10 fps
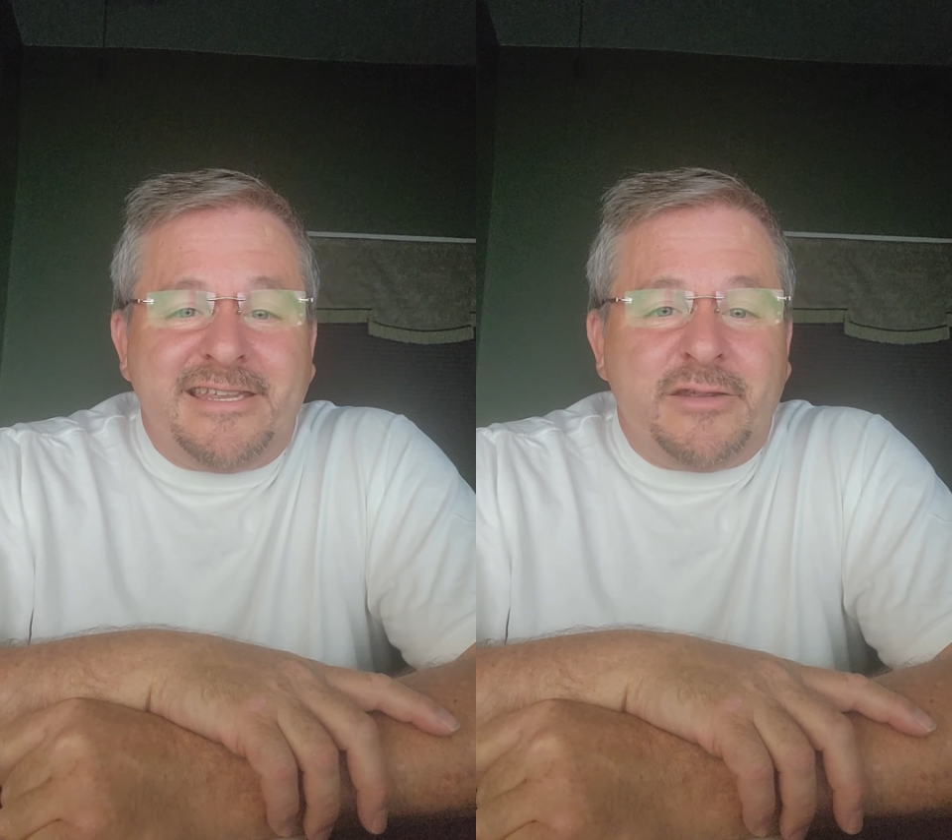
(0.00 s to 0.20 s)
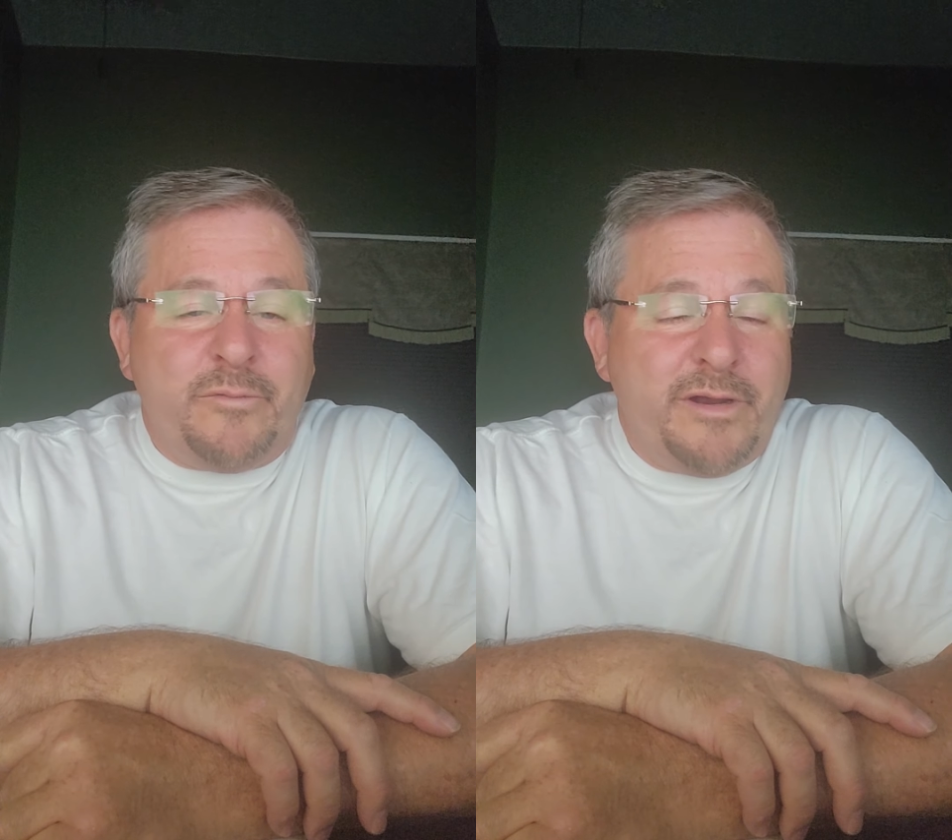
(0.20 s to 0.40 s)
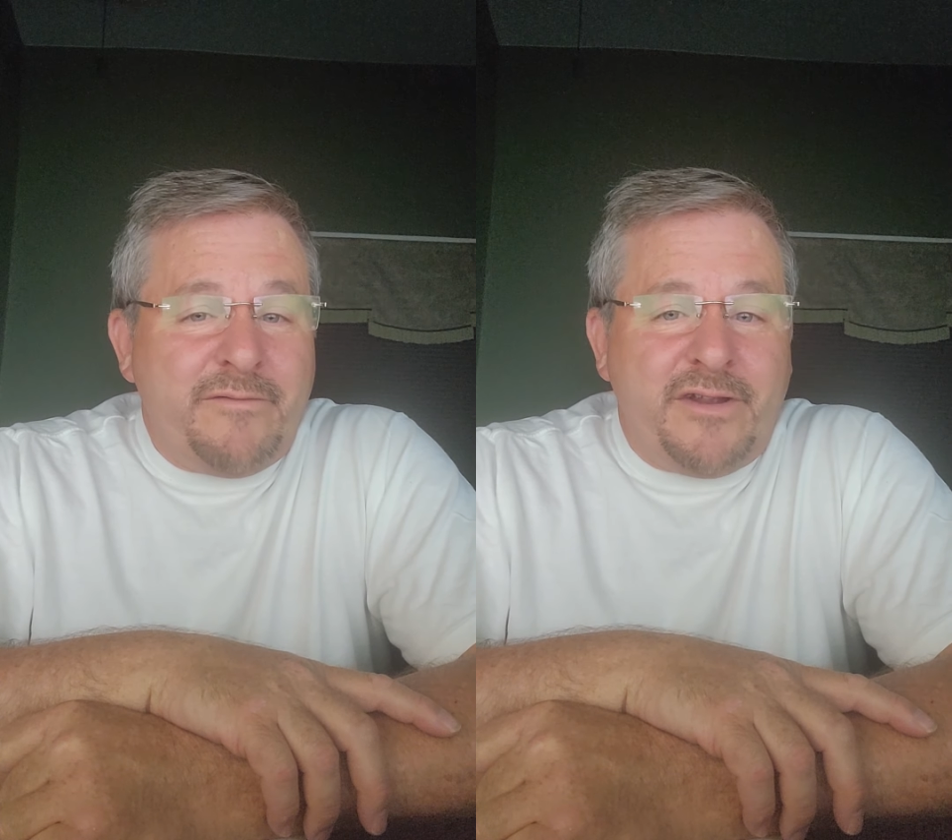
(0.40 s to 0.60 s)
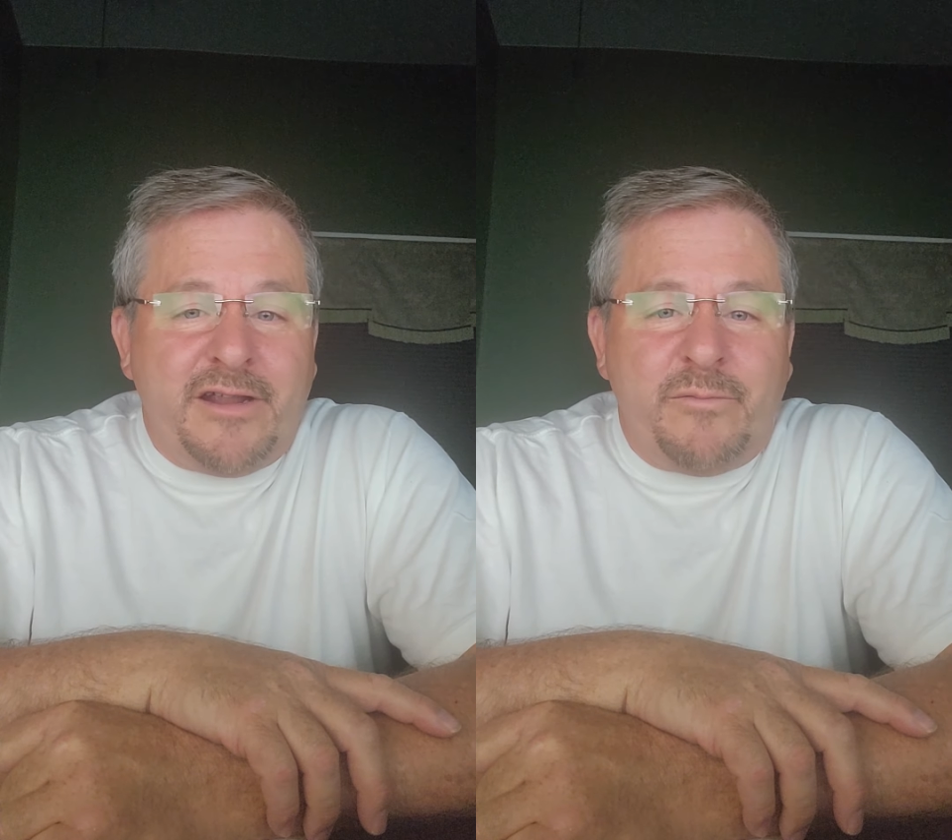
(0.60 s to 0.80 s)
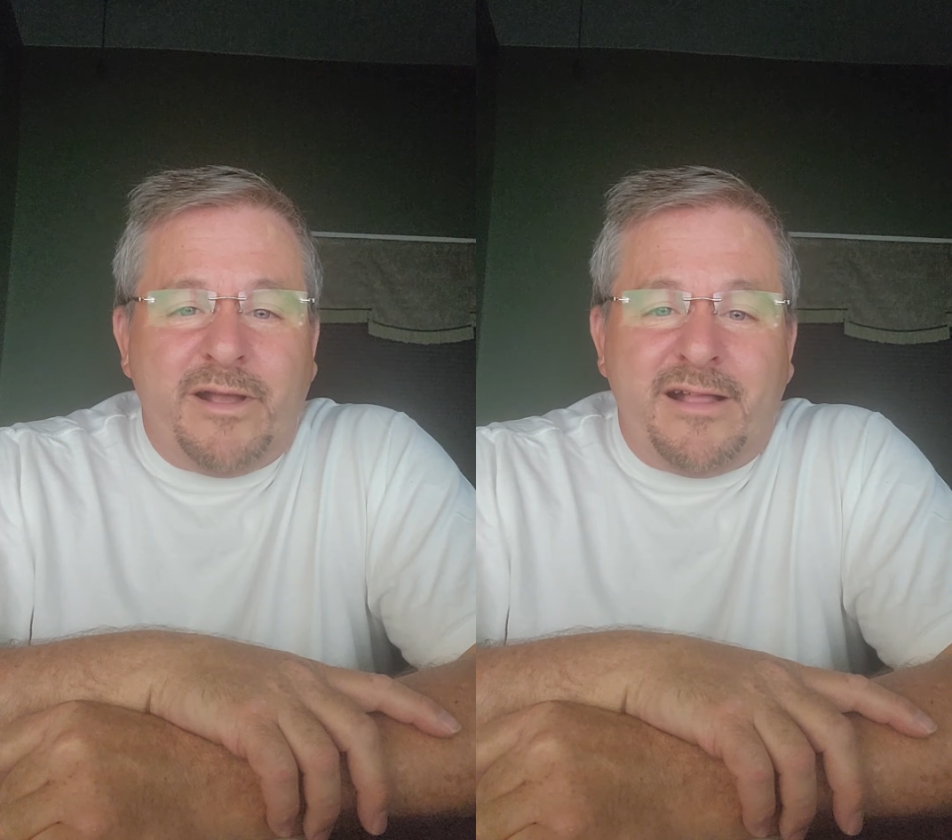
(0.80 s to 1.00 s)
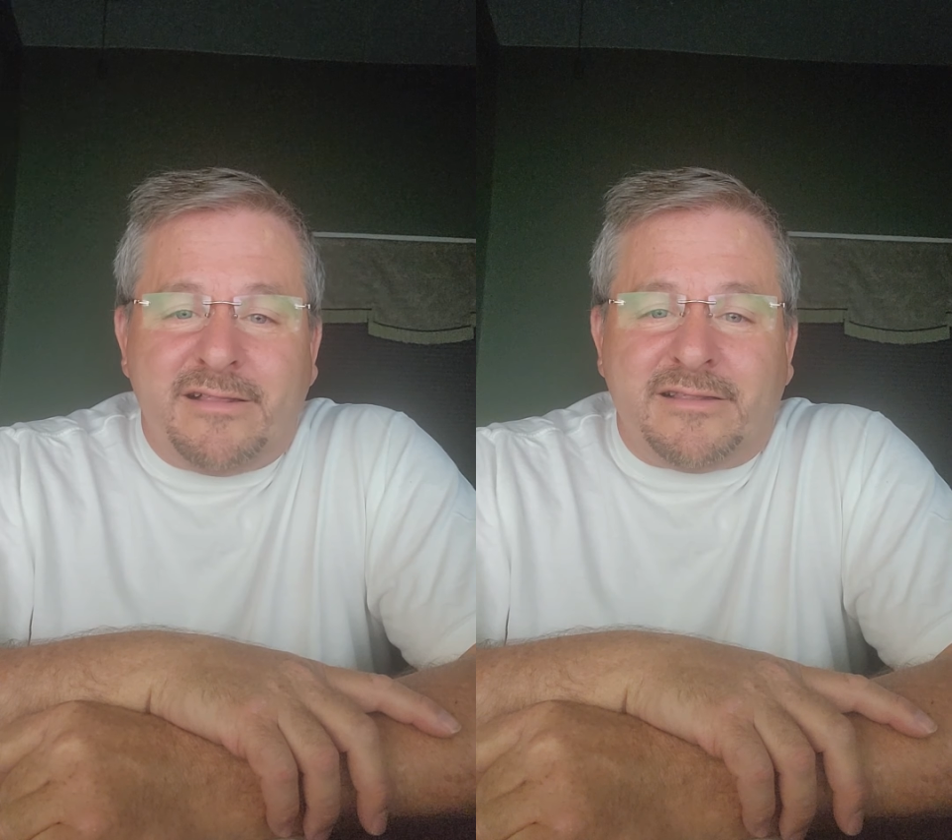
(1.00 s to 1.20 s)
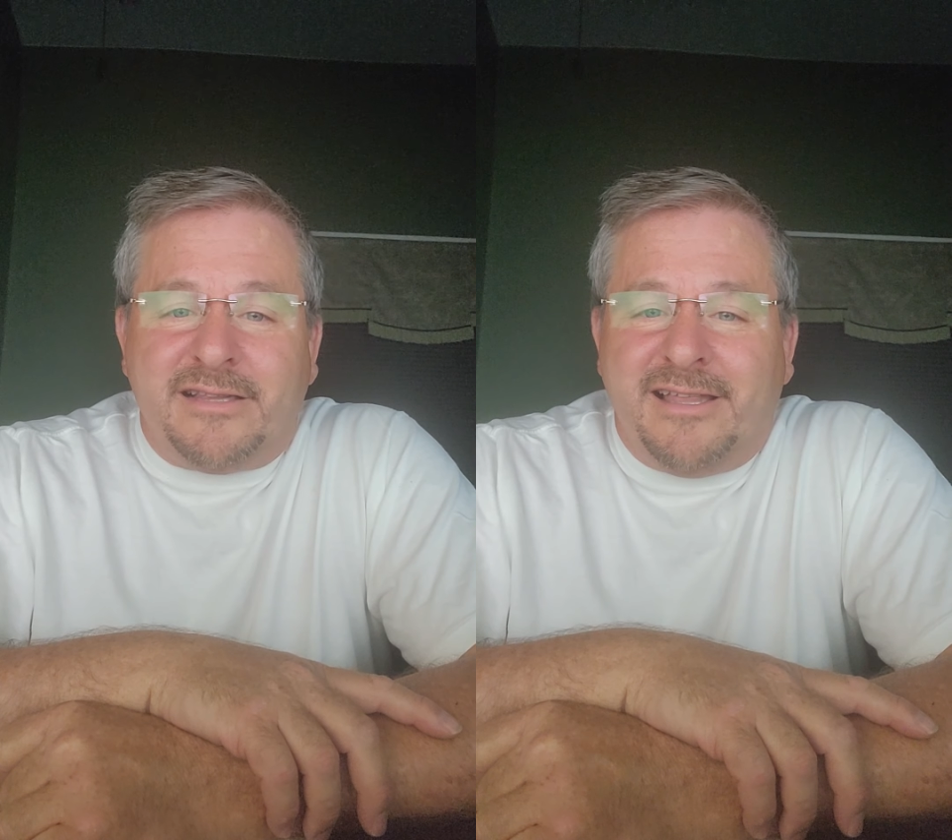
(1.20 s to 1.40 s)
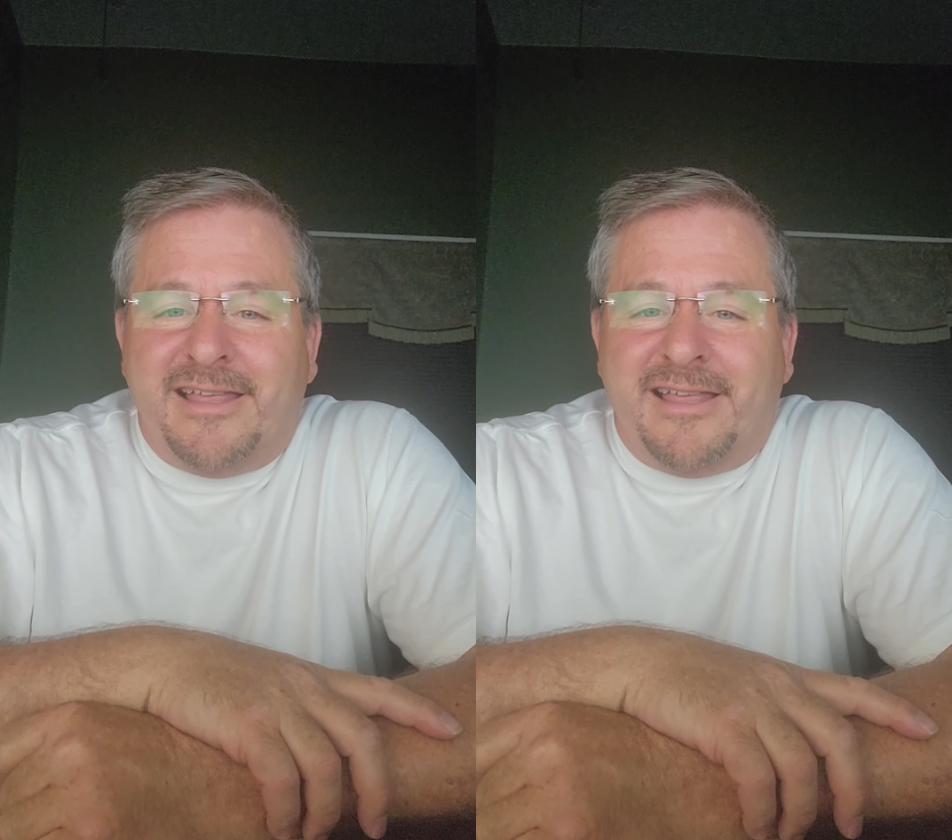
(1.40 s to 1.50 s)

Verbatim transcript: it went very well.